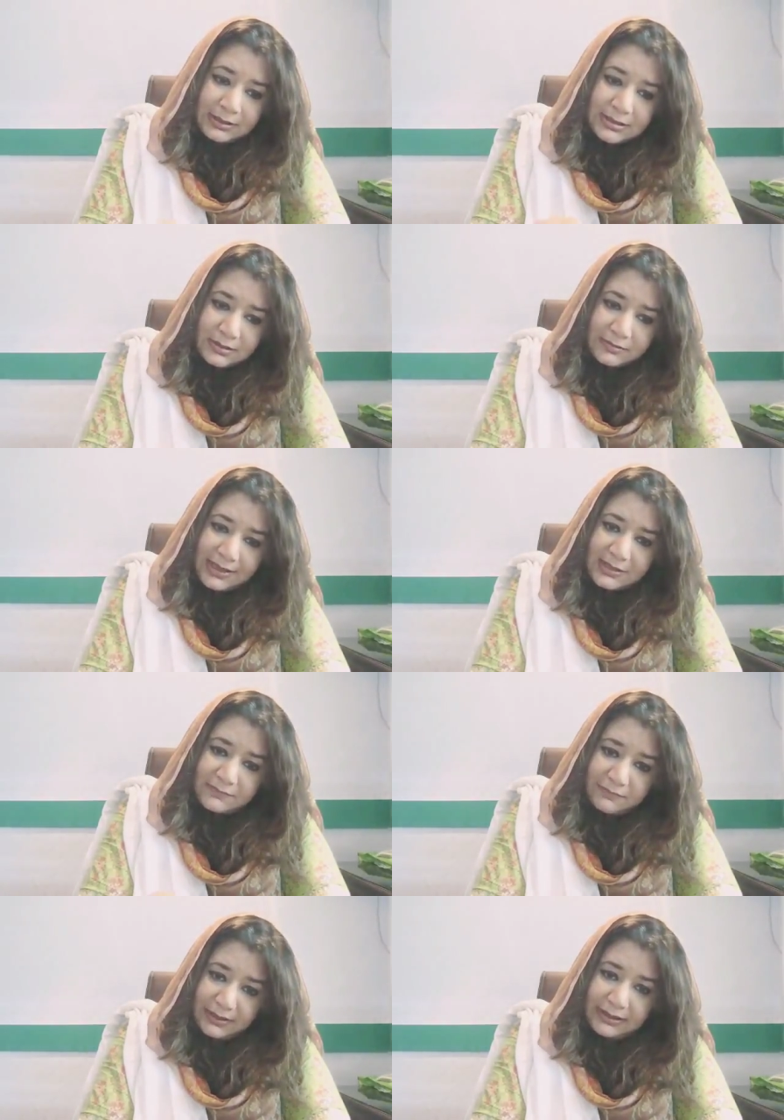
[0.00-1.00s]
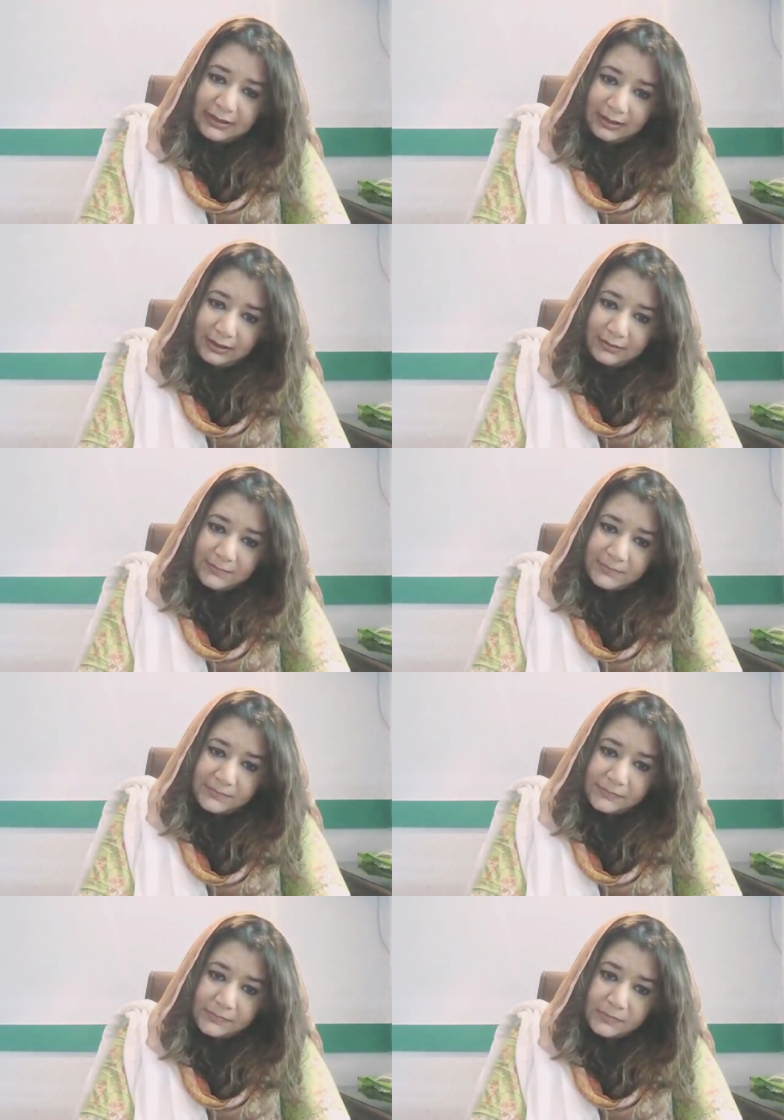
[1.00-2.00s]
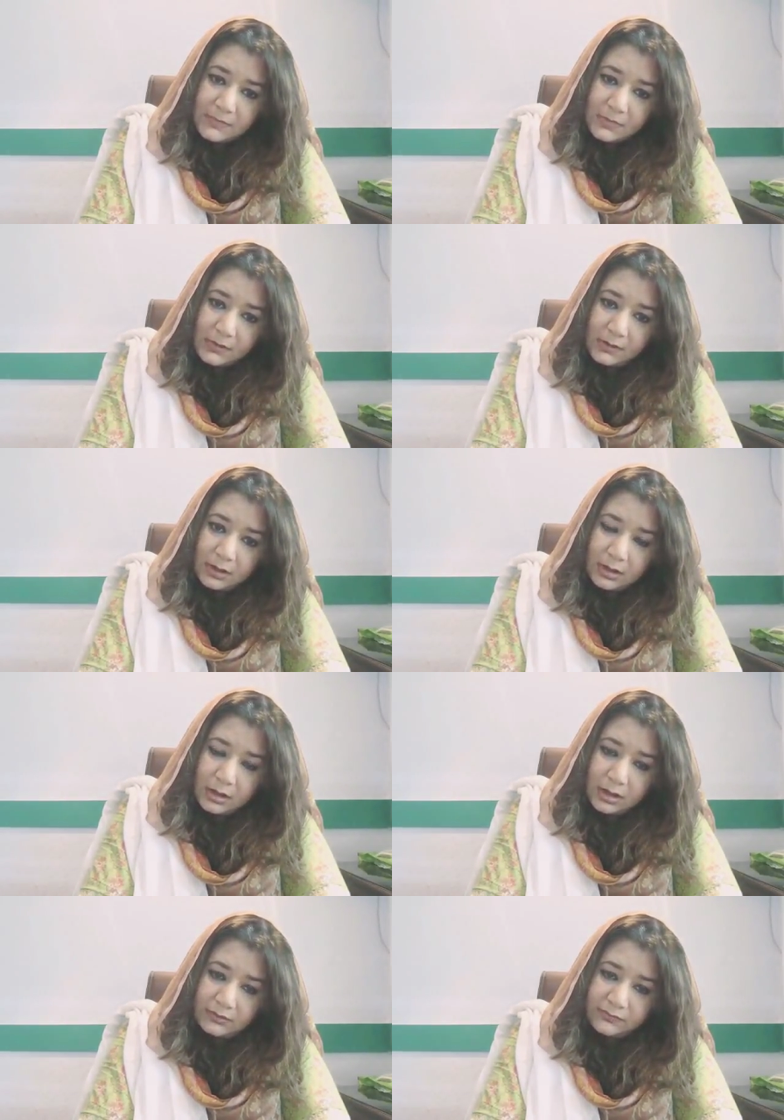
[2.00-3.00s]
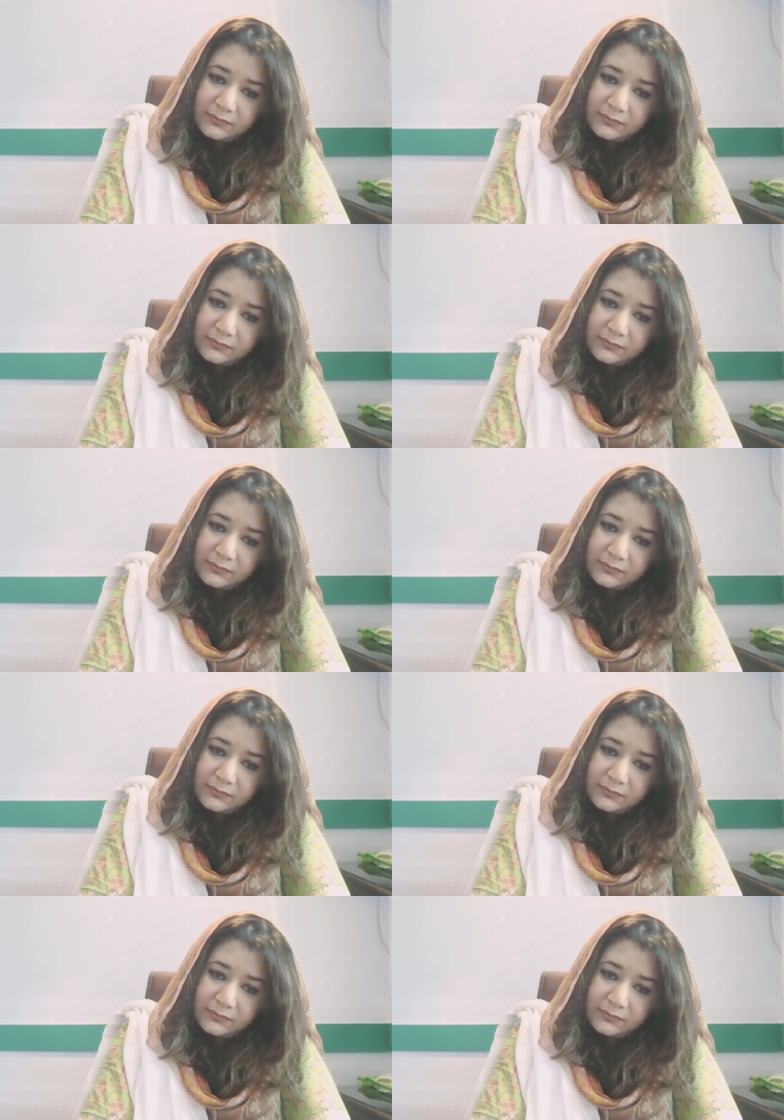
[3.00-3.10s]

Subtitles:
direct funding of